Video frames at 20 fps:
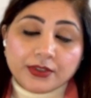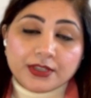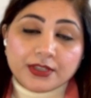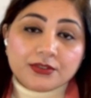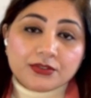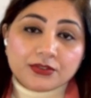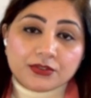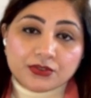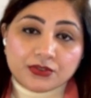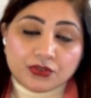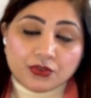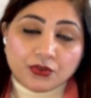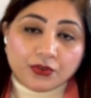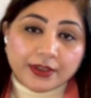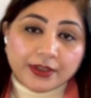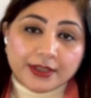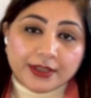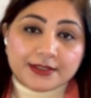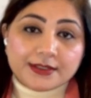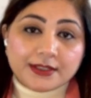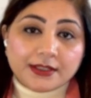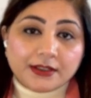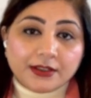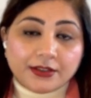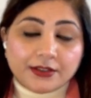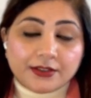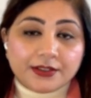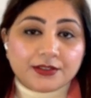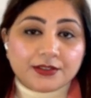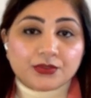can showcase the
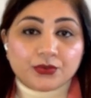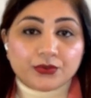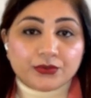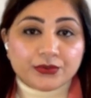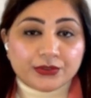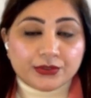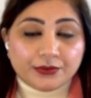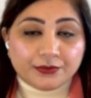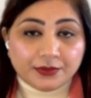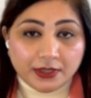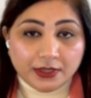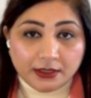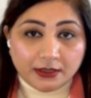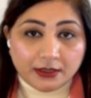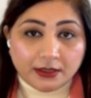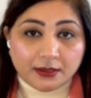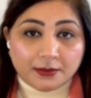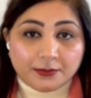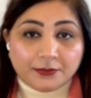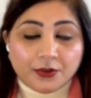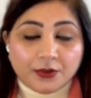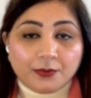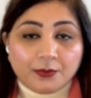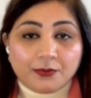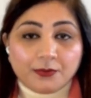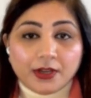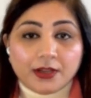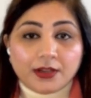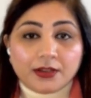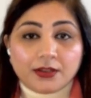current source of income
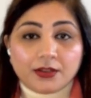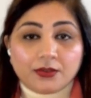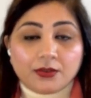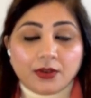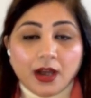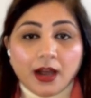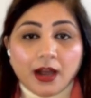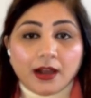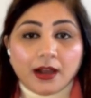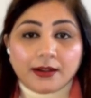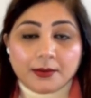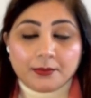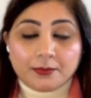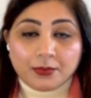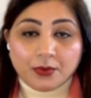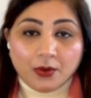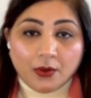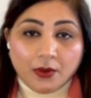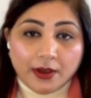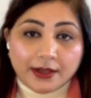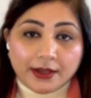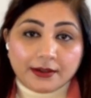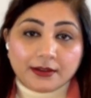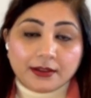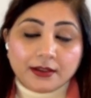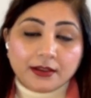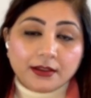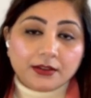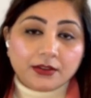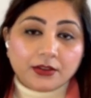from where you are employed,
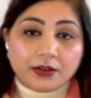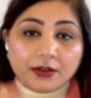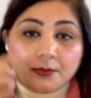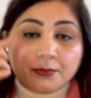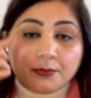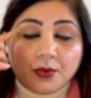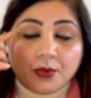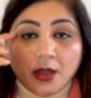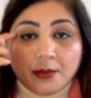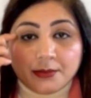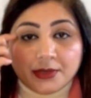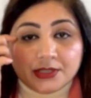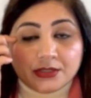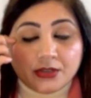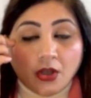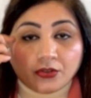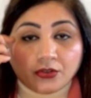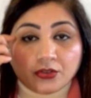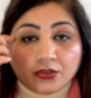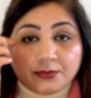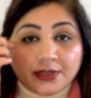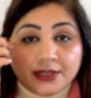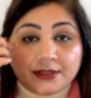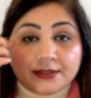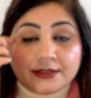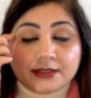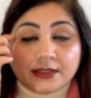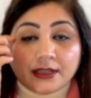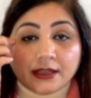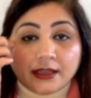your employment
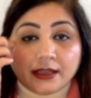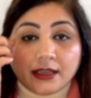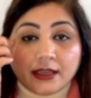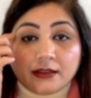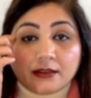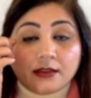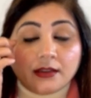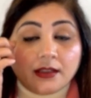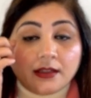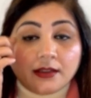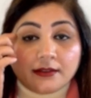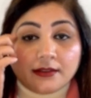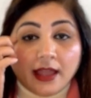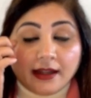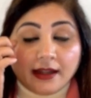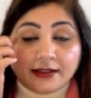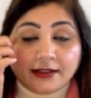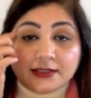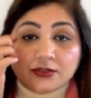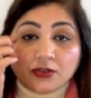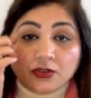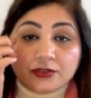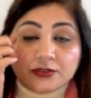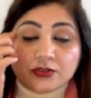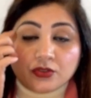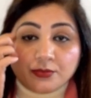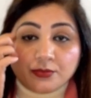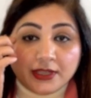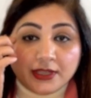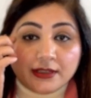documents. Again, that is
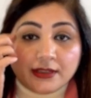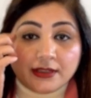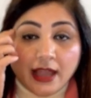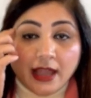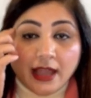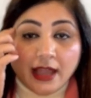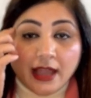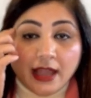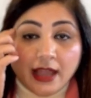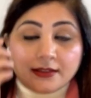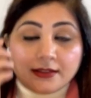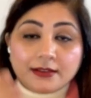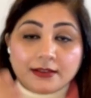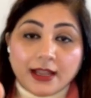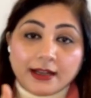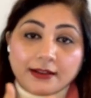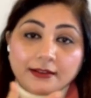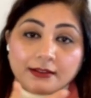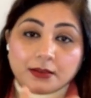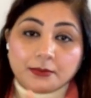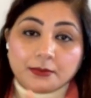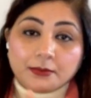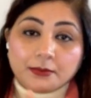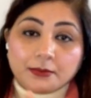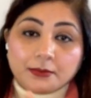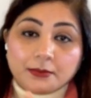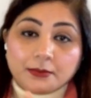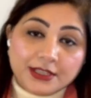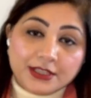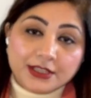also being added at the
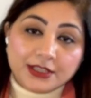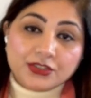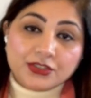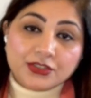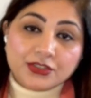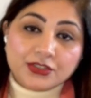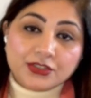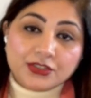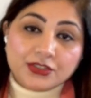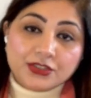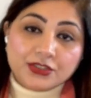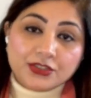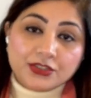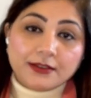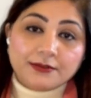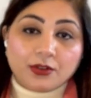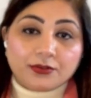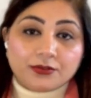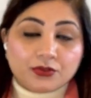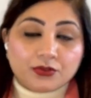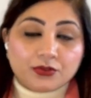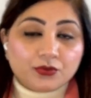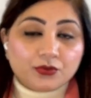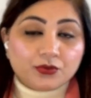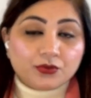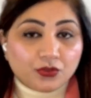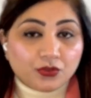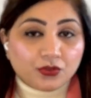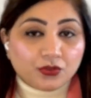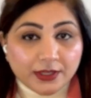initially for you to
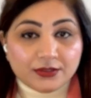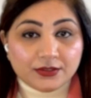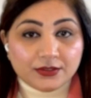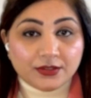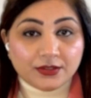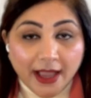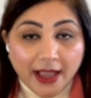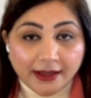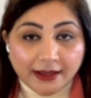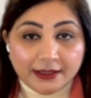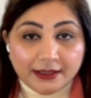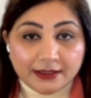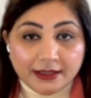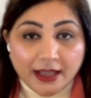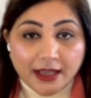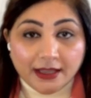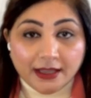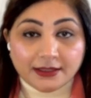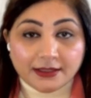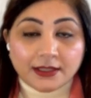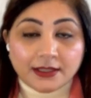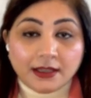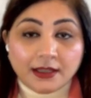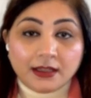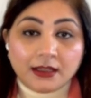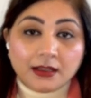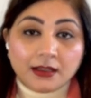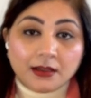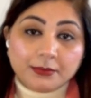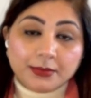showcase your back-end ties.
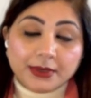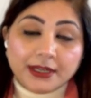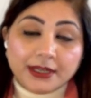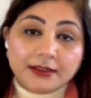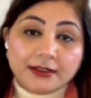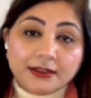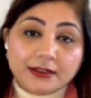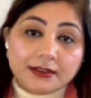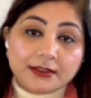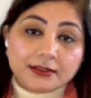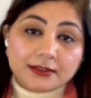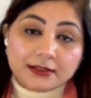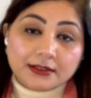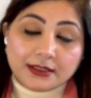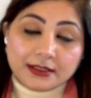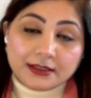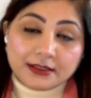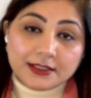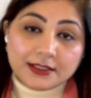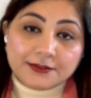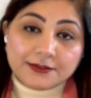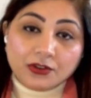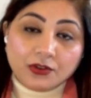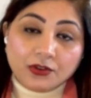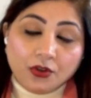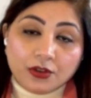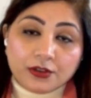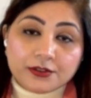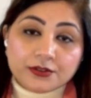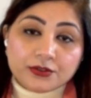But this
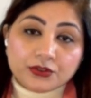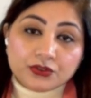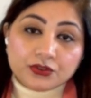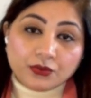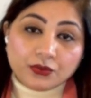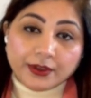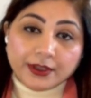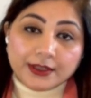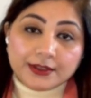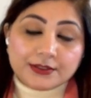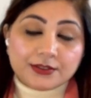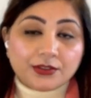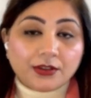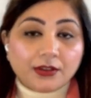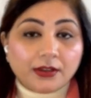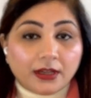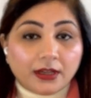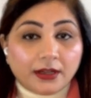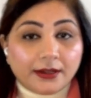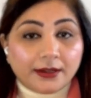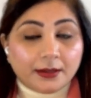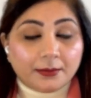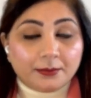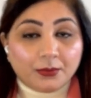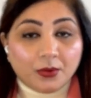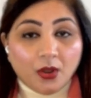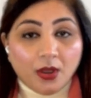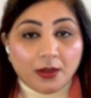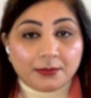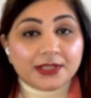will also showcase your current
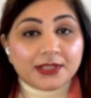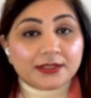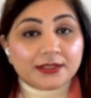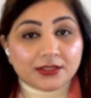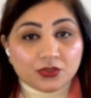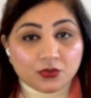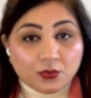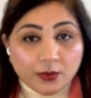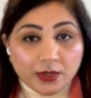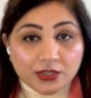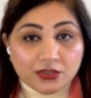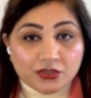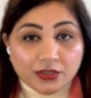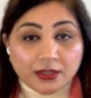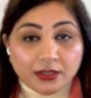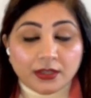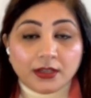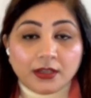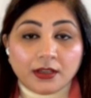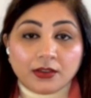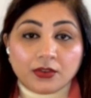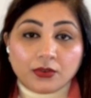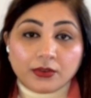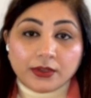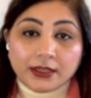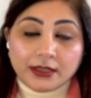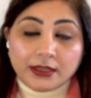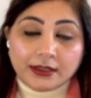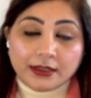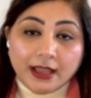employment situation.
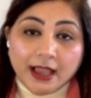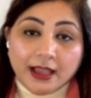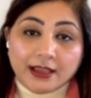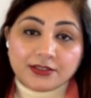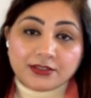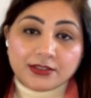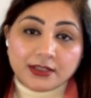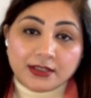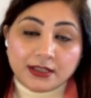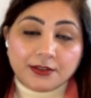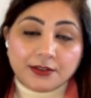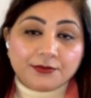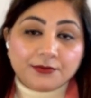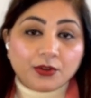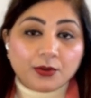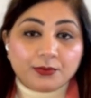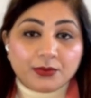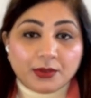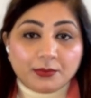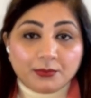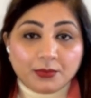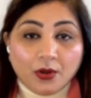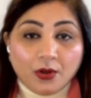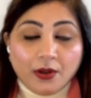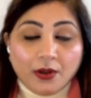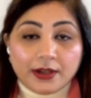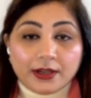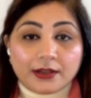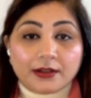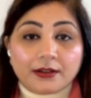You can attach a leave from the
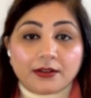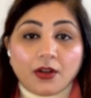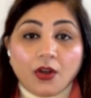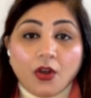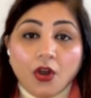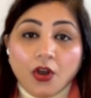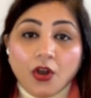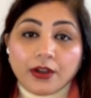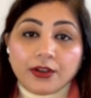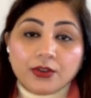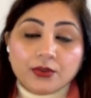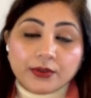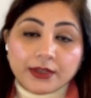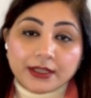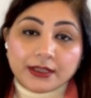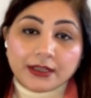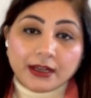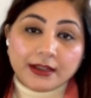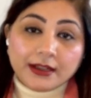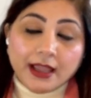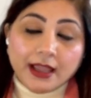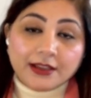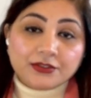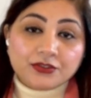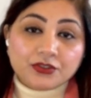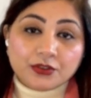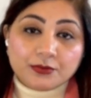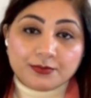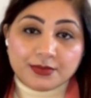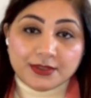employer, or you can
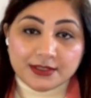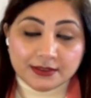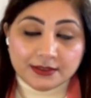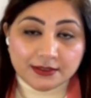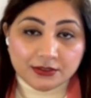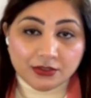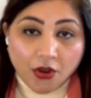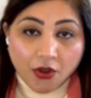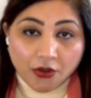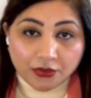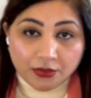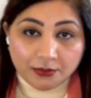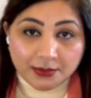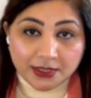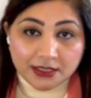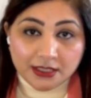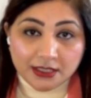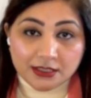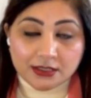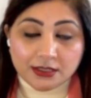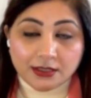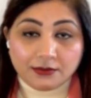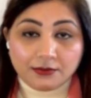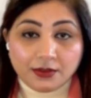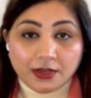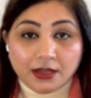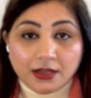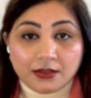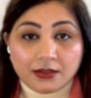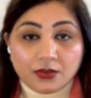attach your business documentation
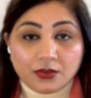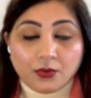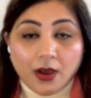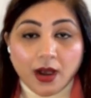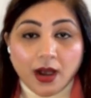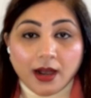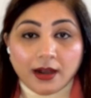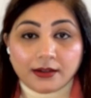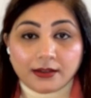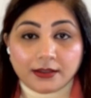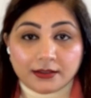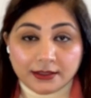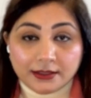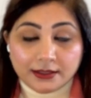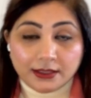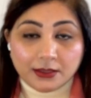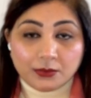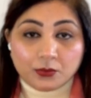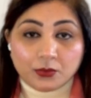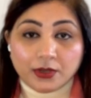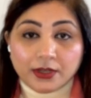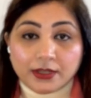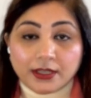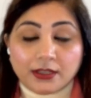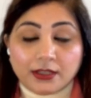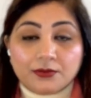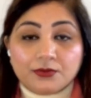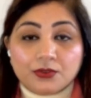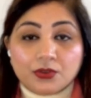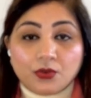where you are currently
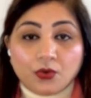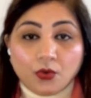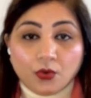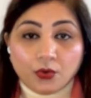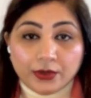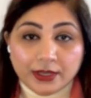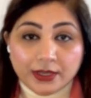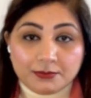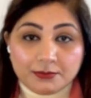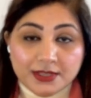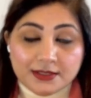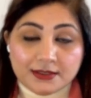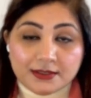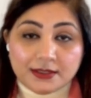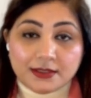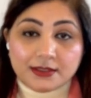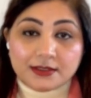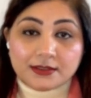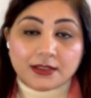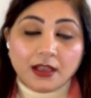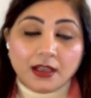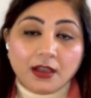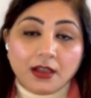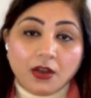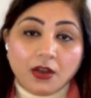working. If you own a business